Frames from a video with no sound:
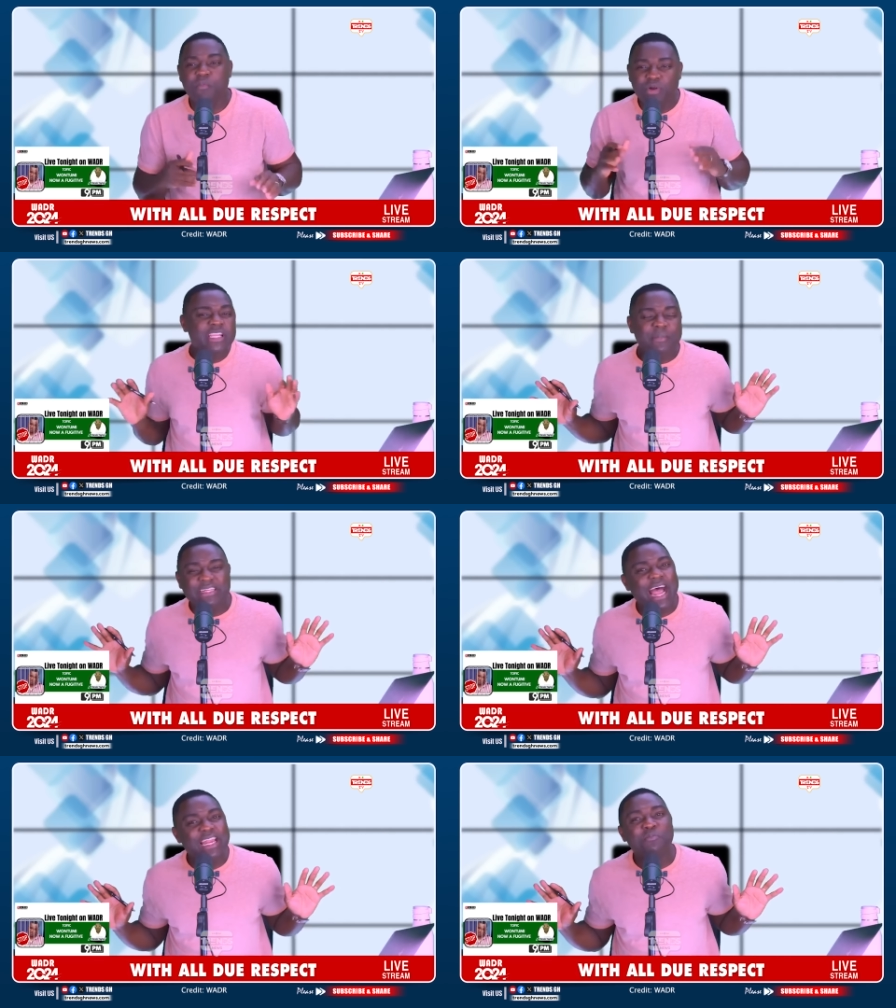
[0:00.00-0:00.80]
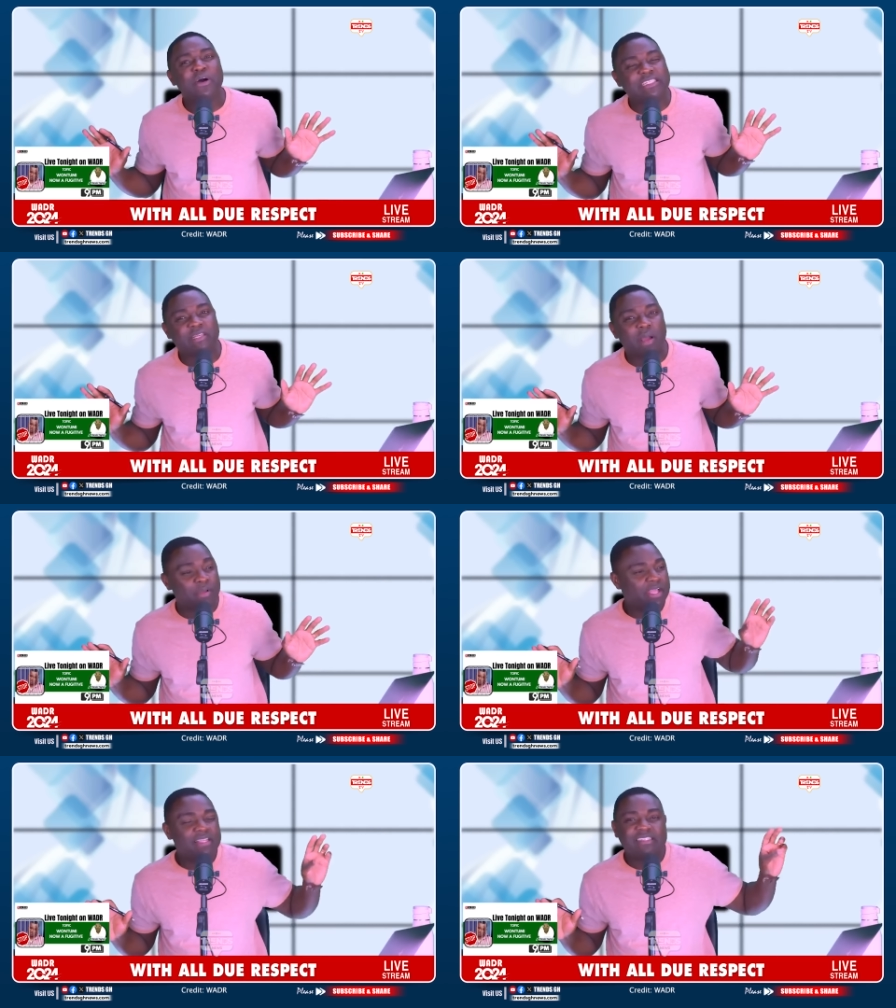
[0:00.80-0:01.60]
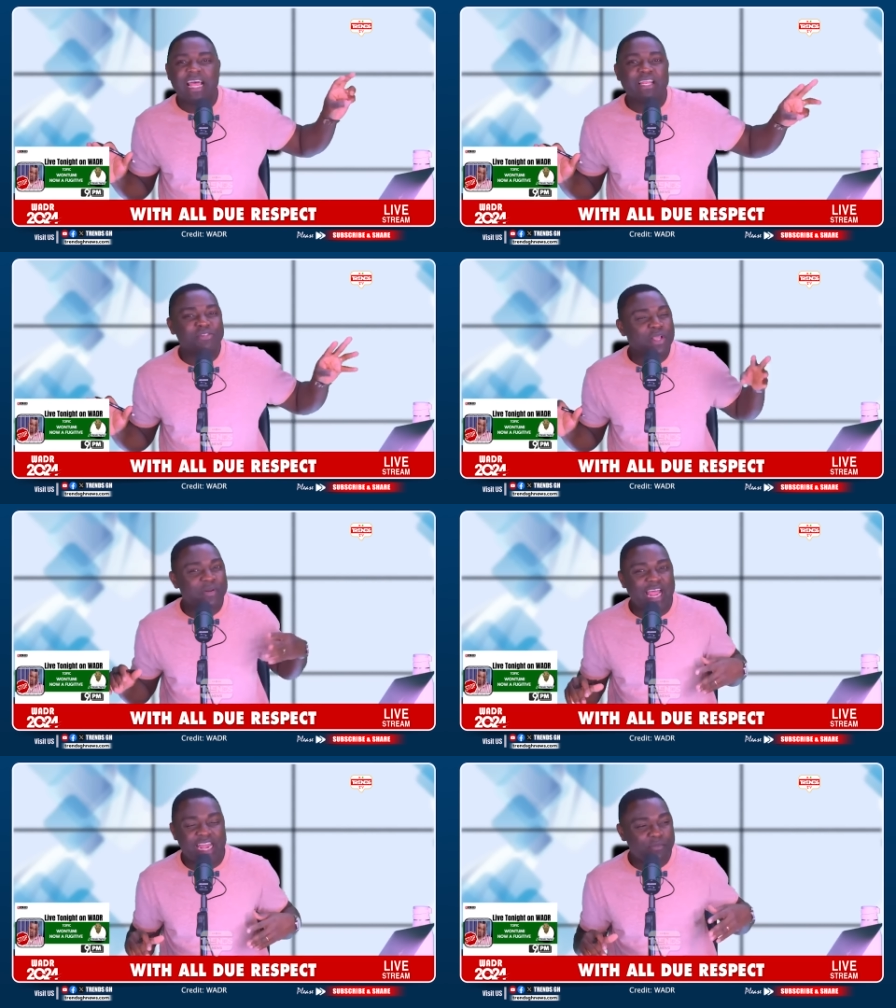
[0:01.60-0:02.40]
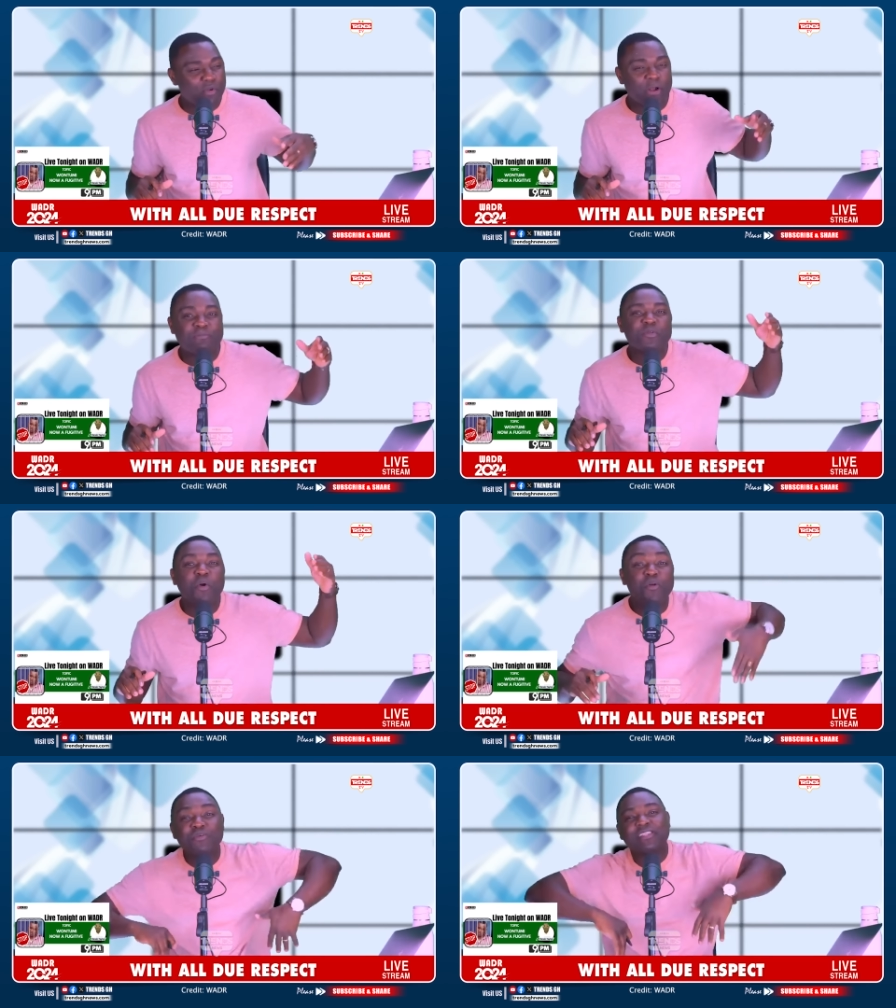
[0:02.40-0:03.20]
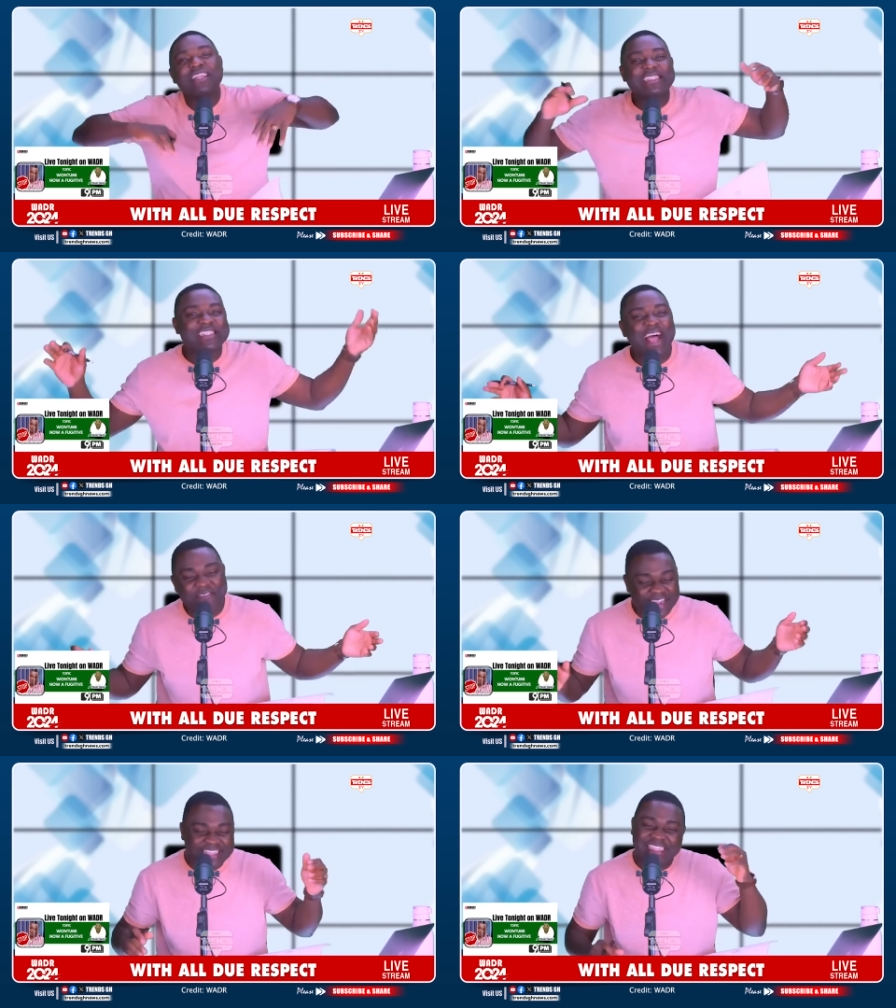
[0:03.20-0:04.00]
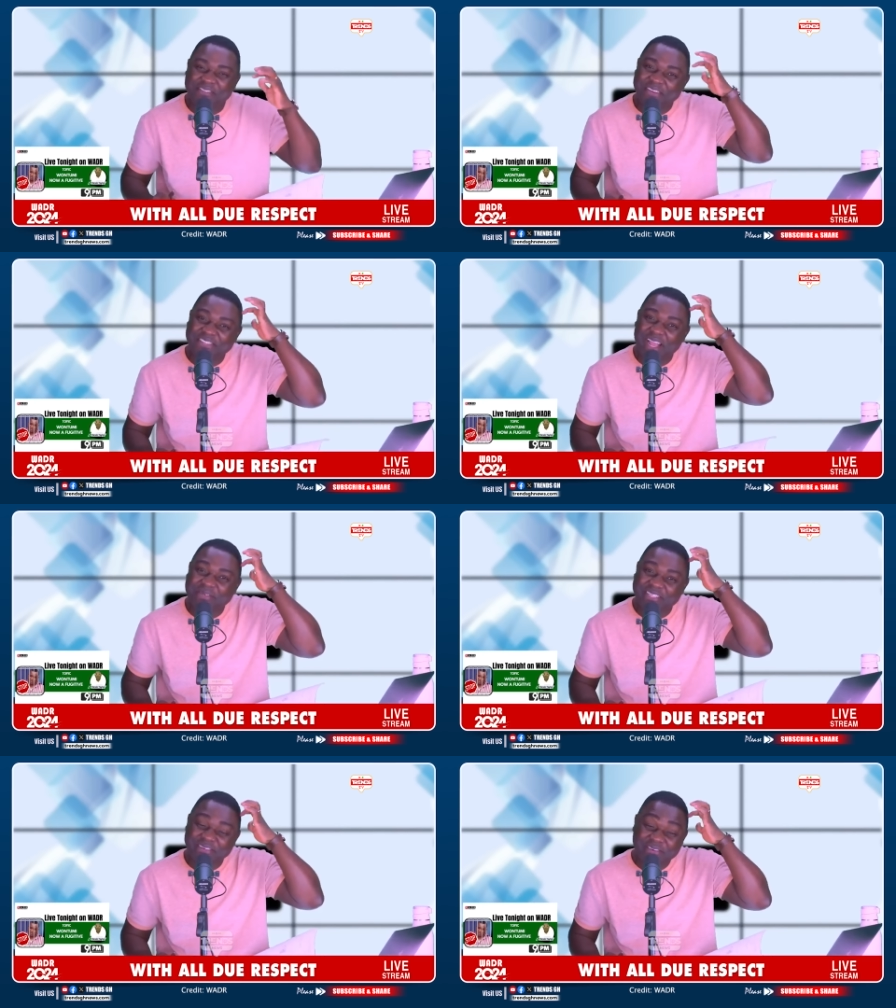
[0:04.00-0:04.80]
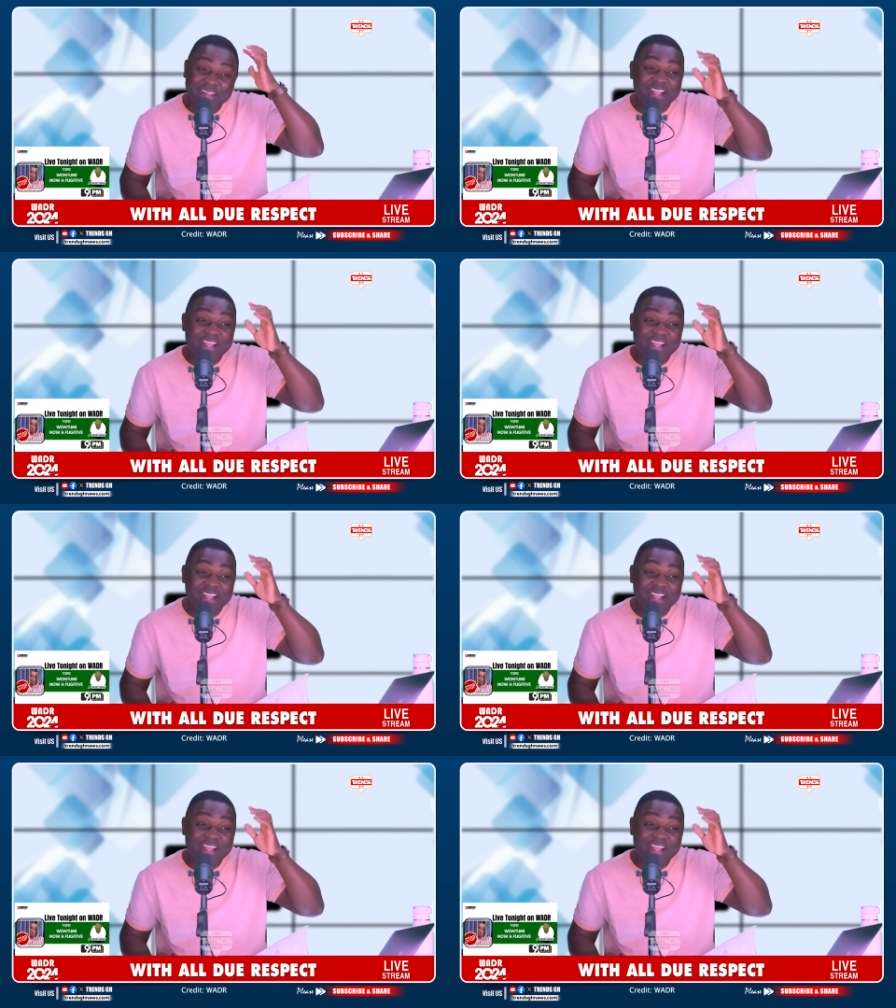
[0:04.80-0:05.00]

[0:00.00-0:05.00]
mwunja me darling boy sinema me Sally Su ya me darling boy kudus the star boy hey star boy sinu ya wutro